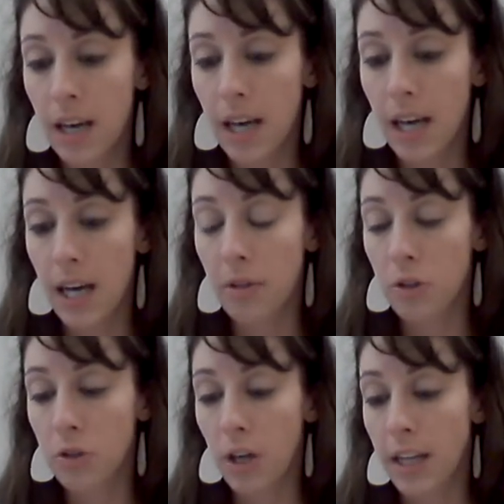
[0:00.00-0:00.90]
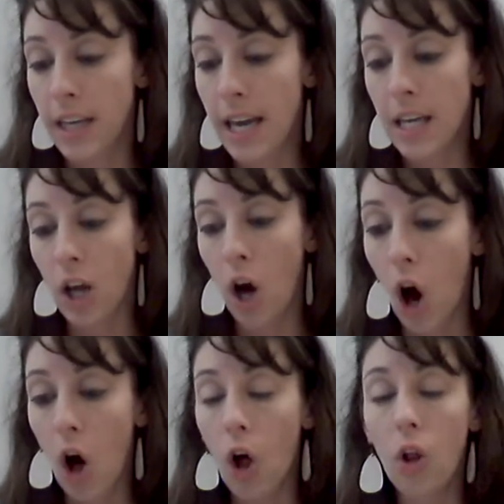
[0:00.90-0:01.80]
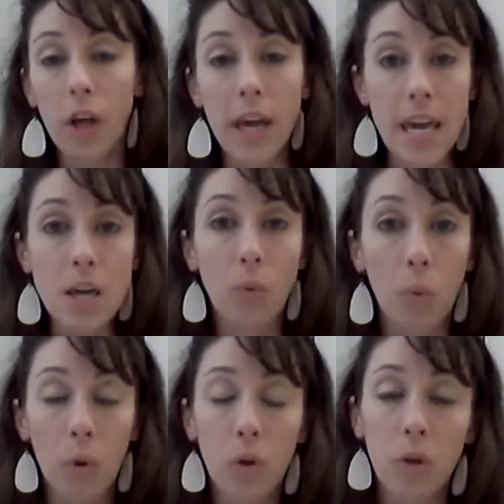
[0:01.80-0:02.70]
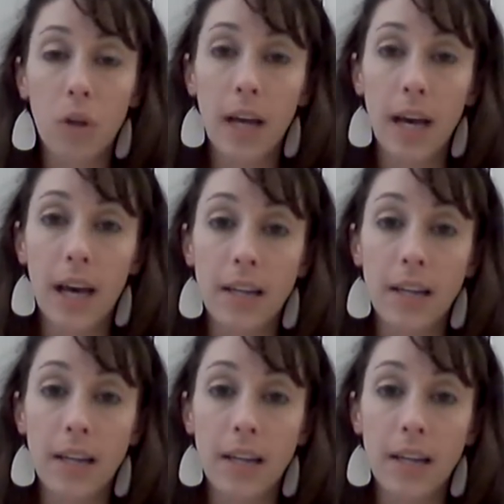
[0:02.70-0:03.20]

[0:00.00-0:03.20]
They're trying to gain all equal